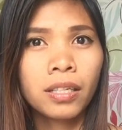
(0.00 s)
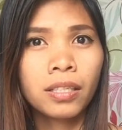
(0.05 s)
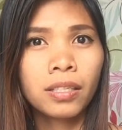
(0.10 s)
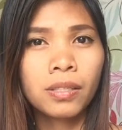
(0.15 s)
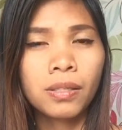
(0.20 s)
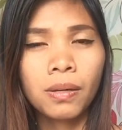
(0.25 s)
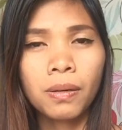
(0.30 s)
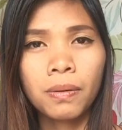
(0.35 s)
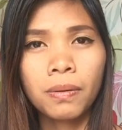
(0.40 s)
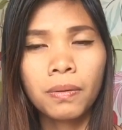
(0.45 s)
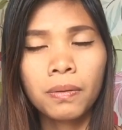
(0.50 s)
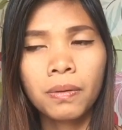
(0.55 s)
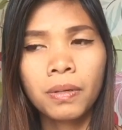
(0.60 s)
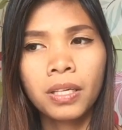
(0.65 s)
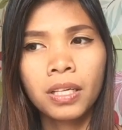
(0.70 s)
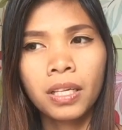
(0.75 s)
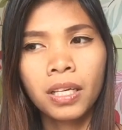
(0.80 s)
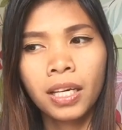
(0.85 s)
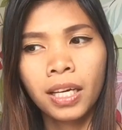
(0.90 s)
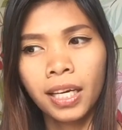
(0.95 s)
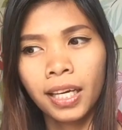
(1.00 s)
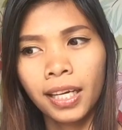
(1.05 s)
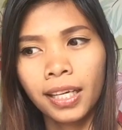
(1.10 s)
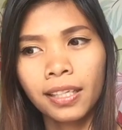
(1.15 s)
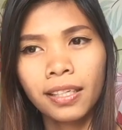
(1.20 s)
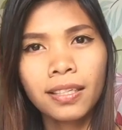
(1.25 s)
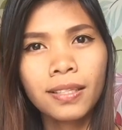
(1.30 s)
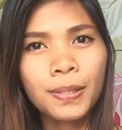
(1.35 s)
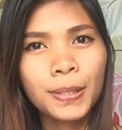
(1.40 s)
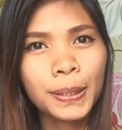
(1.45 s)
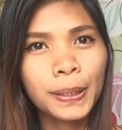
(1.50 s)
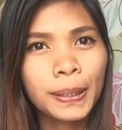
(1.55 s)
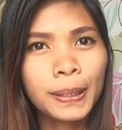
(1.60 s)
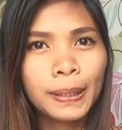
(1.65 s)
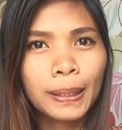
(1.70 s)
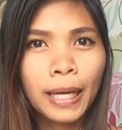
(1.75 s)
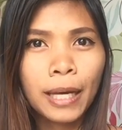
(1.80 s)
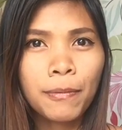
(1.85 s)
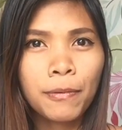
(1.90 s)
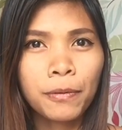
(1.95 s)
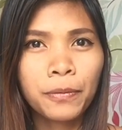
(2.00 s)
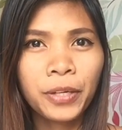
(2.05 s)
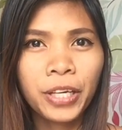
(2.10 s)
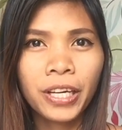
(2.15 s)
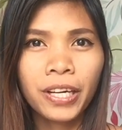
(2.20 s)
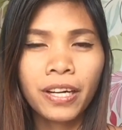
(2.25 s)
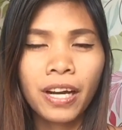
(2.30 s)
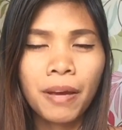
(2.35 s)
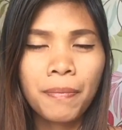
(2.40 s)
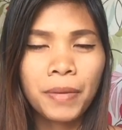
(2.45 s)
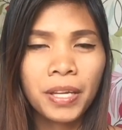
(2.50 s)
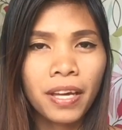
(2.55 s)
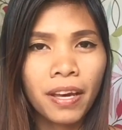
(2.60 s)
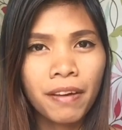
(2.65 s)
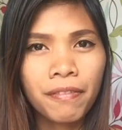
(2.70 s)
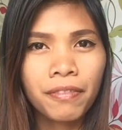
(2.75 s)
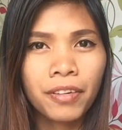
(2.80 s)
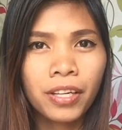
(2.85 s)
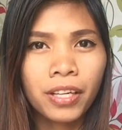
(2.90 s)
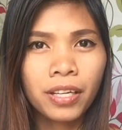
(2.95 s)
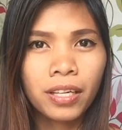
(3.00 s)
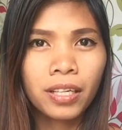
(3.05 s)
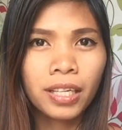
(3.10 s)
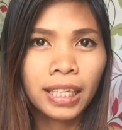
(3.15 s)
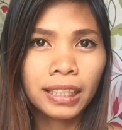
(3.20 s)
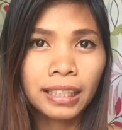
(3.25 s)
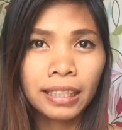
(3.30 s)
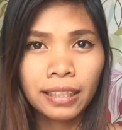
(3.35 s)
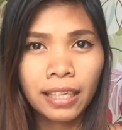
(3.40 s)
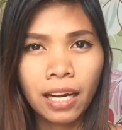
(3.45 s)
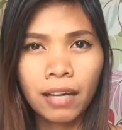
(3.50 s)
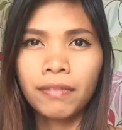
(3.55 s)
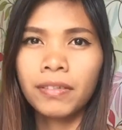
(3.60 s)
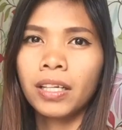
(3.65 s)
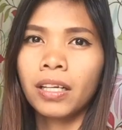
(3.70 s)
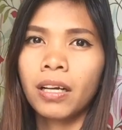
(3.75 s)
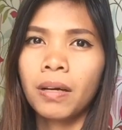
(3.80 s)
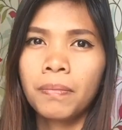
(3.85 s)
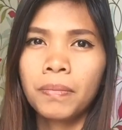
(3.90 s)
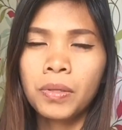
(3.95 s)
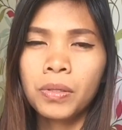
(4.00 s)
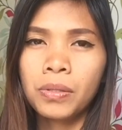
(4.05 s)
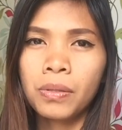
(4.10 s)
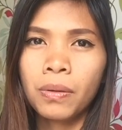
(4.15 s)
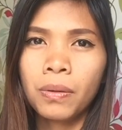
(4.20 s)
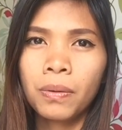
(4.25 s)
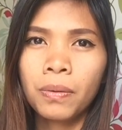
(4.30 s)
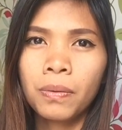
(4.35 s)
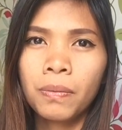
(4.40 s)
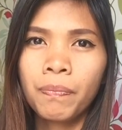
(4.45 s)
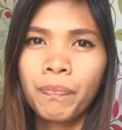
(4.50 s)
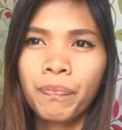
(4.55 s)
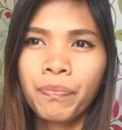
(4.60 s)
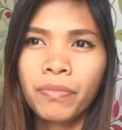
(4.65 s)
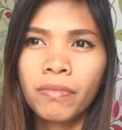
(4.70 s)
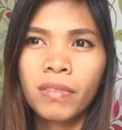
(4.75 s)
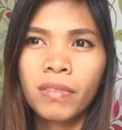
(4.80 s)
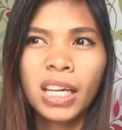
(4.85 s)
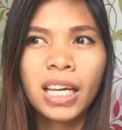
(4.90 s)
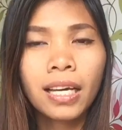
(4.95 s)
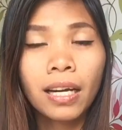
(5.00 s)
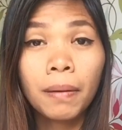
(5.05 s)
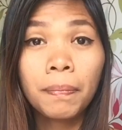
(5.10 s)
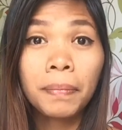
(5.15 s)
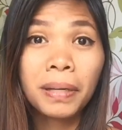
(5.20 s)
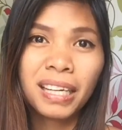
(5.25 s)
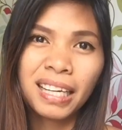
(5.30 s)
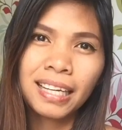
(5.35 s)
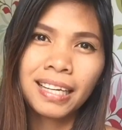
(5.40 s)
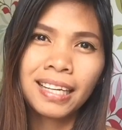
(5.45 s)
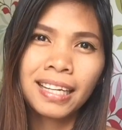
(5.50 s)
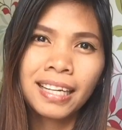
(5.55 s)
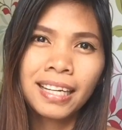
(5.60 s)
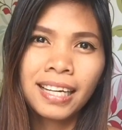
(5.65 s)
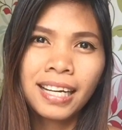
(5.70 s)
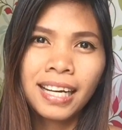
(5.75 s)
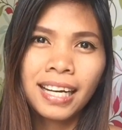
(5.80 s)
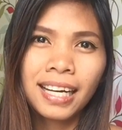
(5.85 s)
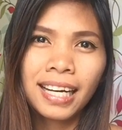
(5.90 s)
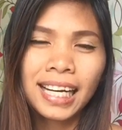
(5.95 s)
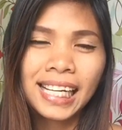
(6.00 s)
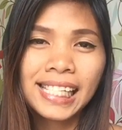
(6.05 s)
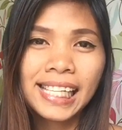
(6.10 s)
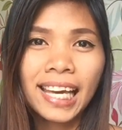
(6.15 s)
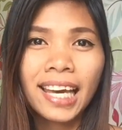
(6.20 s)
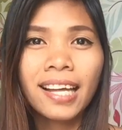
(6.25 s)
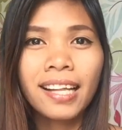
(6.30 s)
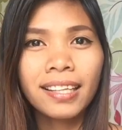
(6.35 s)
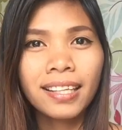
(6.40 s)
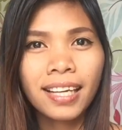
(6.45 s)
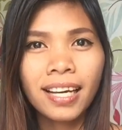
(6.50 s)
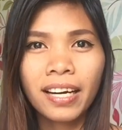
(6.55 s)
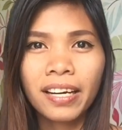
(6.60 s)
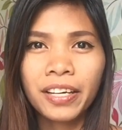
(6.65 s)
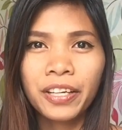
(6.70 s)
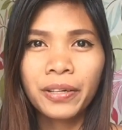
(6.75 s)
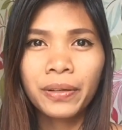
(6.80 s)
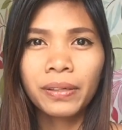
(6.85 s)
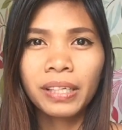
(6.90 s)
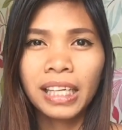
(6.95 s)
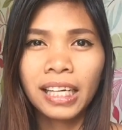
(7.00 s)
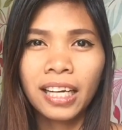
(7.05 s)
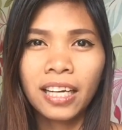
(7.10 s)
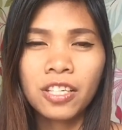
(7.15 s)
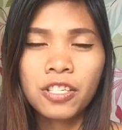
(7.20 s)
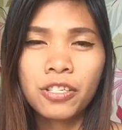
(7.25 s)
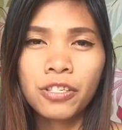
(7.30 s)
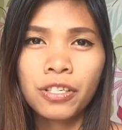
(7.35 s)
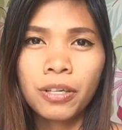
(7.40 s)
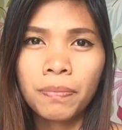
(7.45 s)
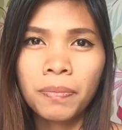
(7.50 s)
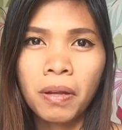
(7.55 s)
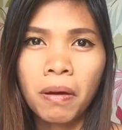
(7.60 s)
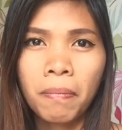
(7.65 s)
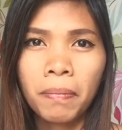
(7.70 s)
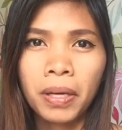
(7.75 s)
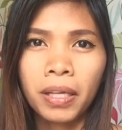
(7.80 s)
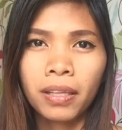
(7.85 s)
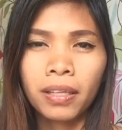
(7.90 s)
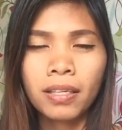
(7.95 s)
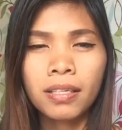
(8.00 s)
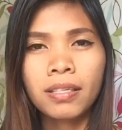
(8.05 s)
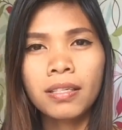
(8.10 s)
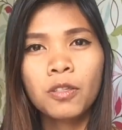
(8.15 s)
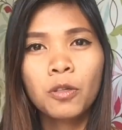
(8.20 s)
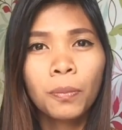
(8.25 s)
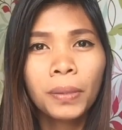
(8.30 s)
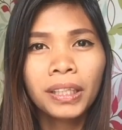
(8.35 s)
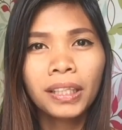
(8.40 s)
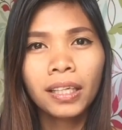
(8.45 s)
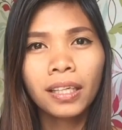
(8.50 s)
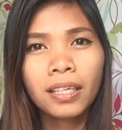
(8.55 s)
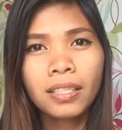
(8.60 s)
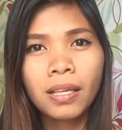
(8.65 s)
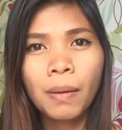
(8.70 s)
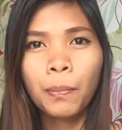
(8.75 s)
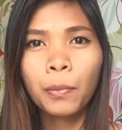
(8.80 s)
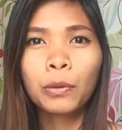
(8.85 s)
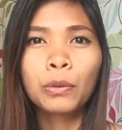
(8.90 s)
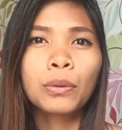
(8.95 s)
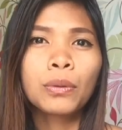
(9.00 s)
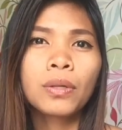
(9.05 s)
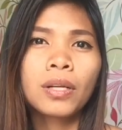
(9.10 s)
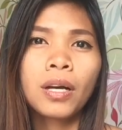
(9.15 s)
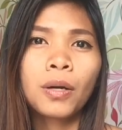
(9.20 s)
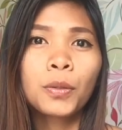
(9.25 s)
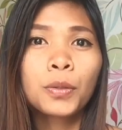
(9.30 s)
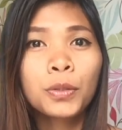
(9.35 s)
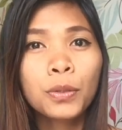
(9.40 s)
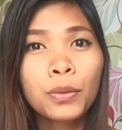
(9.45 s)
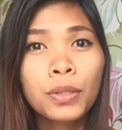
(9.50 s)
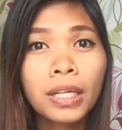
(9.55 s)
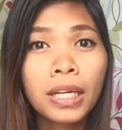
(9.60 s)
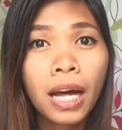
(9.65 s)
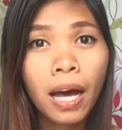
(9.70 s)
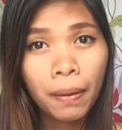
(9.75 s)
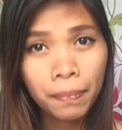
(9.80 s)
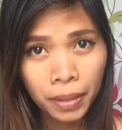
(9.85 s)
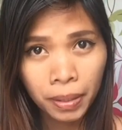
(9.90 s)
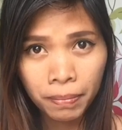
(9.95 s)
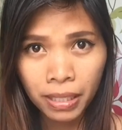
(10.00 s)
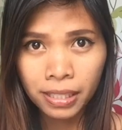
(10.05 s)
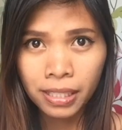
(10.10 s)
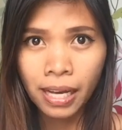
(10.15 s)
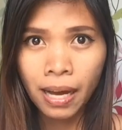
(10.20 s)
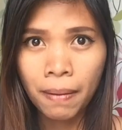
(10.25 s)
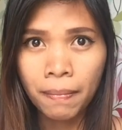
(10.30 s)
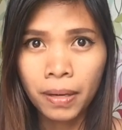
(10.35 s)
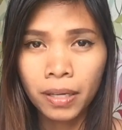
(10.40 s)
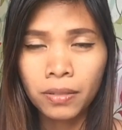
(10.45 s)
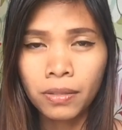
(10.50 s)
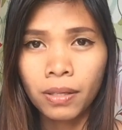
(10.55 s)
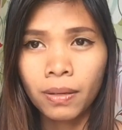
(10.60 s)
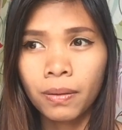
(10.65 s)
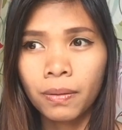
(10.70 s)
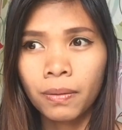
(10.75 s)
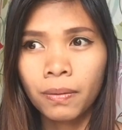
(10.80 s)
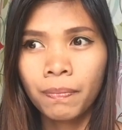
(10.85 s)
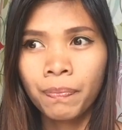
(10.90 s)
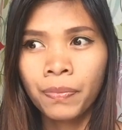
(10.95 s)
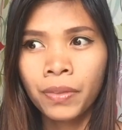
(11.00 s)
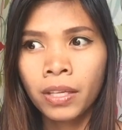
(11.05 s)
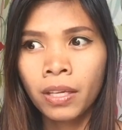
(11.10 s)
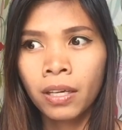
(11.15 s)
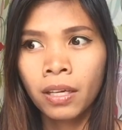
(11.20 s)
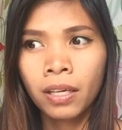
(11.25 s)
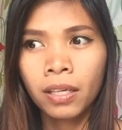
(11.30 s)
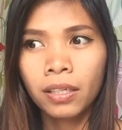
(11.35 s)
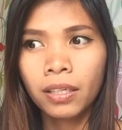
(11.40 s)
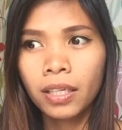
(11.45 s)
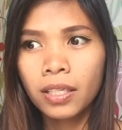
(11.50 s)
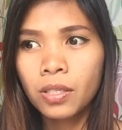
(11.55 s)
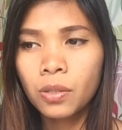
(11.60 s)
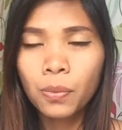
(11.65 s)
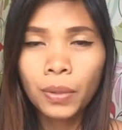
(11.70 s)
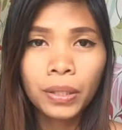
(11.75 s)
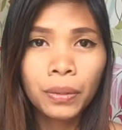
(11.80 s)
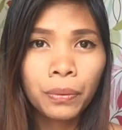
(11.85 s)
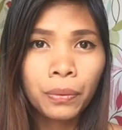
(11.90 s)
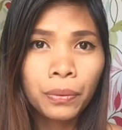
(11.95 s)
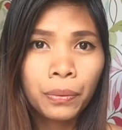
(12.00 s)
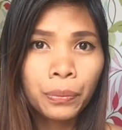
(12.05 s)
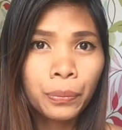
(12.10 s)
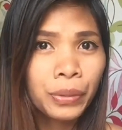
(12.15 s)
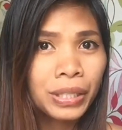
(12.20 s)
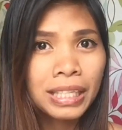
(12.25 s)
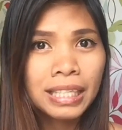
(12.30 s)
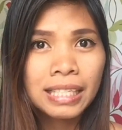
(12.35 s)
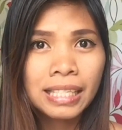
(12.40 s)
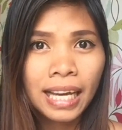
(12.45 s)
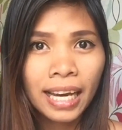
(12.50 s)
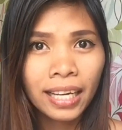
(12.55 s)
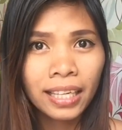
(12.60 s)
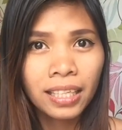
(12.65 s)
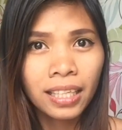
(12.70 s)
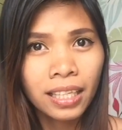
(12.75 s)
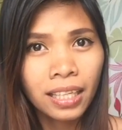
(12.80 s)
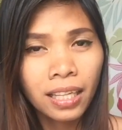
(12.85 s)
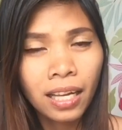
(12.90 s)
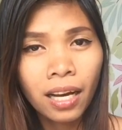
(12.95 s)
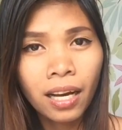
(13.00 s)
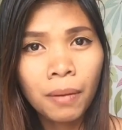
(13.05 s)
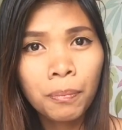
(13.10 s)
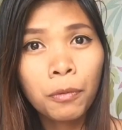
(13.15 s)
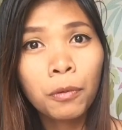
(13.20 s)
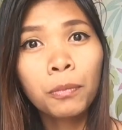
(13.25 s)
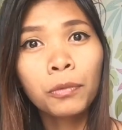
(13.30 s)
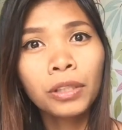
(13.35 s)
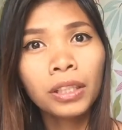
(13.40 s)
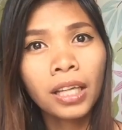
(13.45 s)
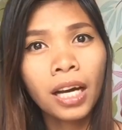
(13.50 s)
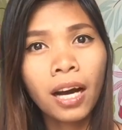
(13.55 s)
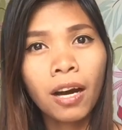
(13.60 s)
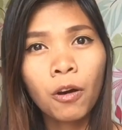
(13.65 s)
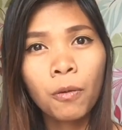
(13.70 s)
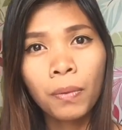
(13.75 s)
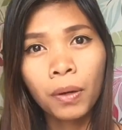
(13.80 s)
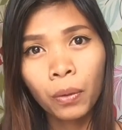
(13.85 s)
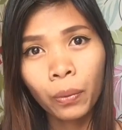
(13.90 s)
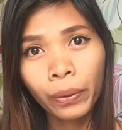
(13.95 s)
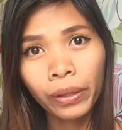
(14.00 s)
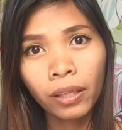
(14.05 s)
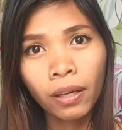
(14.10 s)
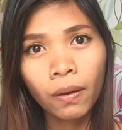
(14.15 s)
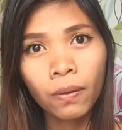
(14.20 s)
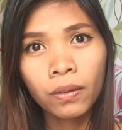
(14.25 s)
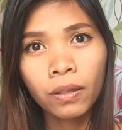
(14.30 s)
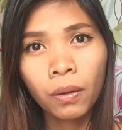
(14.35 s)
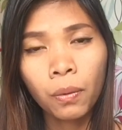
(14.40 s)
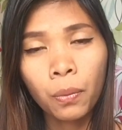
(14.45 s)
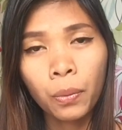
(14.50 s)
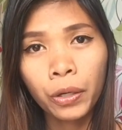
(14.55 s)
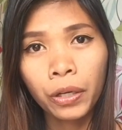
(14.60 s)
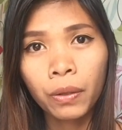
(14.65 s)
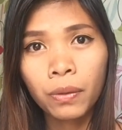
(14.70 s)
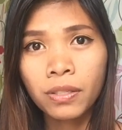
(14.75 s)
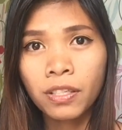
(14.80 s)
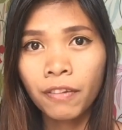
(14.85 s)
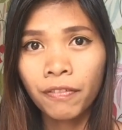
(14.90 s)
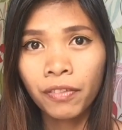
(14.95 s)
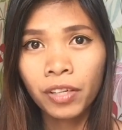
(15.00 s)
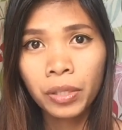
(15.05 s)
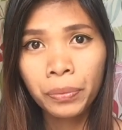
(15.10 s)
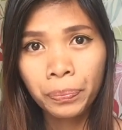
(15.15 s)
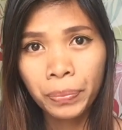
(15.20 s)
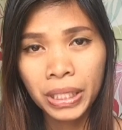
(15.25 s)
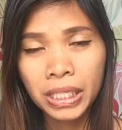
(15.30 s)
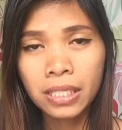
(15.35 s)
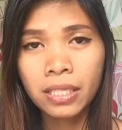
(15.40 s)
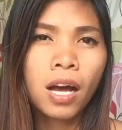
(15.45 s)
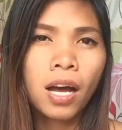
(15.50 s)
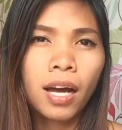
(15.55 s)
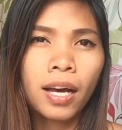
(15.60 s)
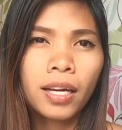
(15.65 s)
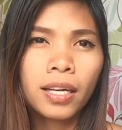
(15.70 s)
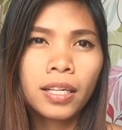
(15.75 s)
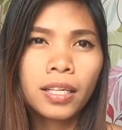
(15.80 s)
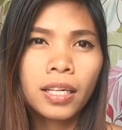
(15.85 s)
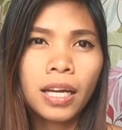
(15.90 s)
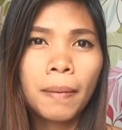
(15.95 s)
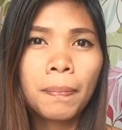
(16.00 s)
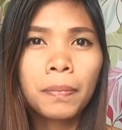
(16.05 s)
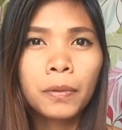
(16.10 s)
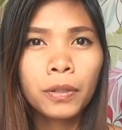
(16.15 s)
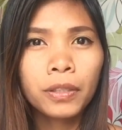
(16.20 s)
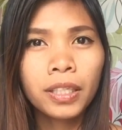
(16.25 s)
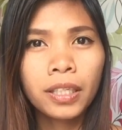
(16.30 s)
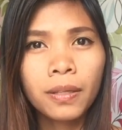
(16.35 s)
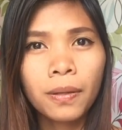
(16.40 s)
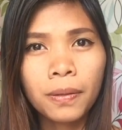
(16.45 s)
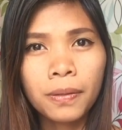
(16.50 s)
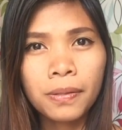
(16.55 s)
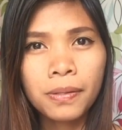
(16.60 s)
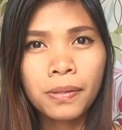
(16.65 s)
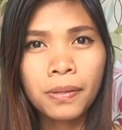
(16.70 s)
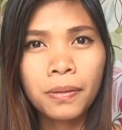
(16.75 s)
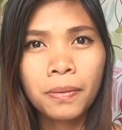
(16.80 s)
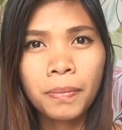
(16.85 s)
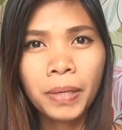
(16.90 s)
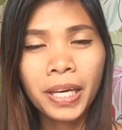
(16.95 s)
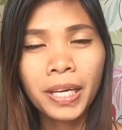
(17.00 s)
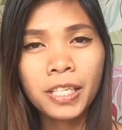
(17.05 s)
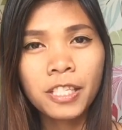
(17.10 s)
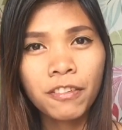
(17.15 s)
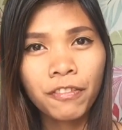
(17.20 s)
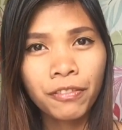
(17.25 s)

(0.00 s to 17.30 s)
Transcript: So in that certain time of a year, I mean every year, nagta-travel kami. So hirap pa rin kasi LDR yung relationship namin. Tapos dumating na sa punto na gusto na namin magsama. So that's when we decided na pumunta ako, mag-quit ako ng work ko sa Philippines. I uploaded also my